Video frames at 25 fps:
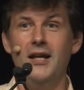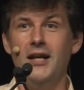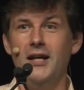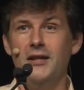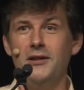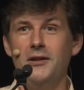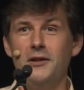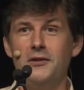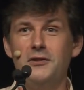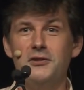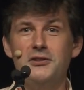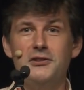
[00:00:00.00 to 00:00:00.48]

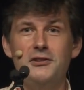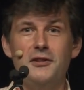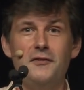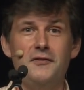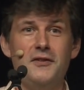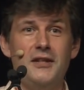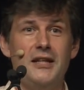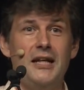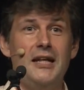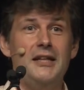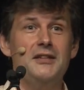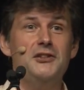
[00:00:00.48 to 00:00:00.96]
and other
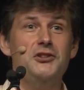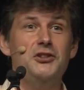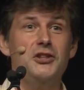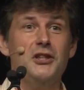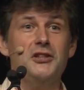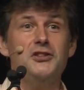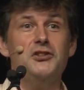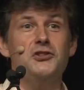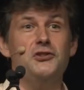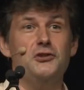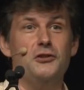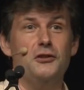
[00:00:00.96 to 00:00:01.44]
stuff that I had
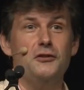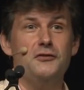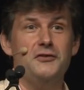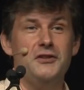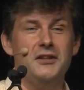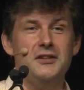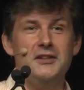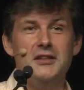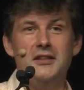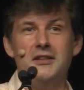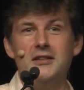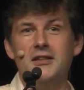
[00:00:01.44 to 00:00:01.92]
just
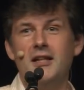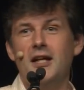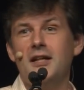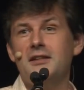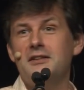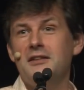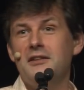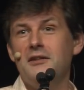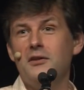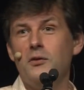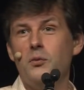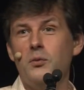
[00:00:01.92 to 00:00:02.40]
surfed in the
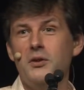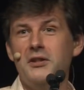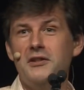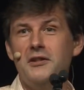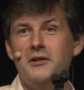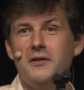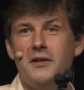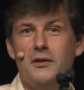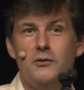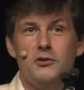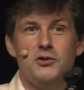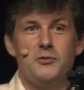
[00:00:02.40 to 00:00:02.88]
incognito
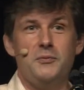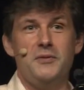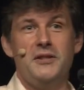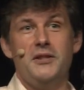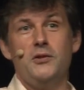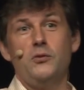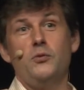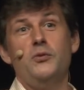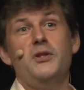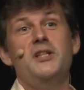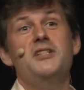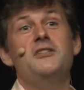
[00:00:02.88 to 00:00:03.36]
window that was
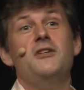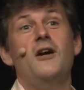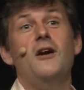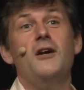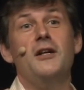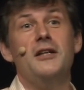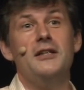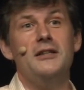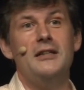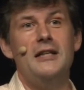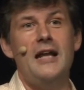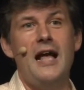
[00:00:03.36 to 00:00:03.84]
being
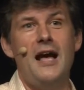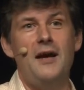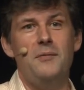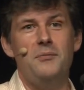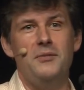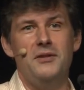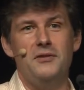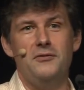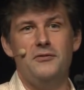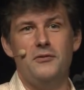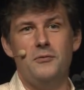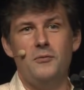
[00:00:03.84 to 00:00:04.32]
retargeted at
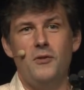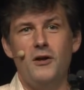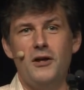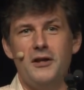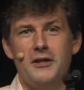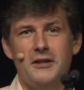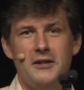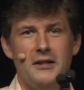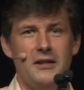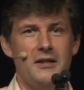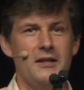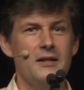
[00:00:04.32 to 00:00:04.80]
me for
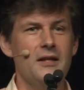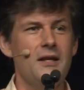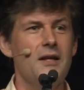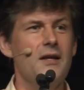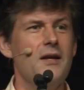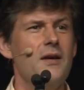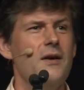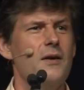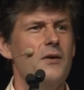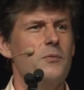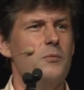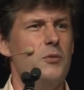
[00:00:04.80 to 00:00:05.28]
marketing
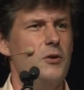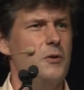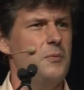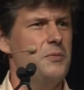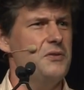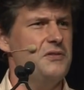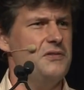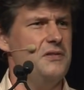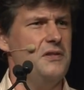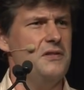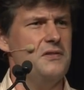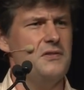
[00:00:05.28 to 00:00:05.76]

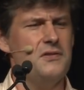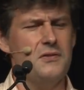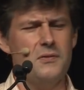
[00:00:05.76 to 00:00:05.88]
purposes.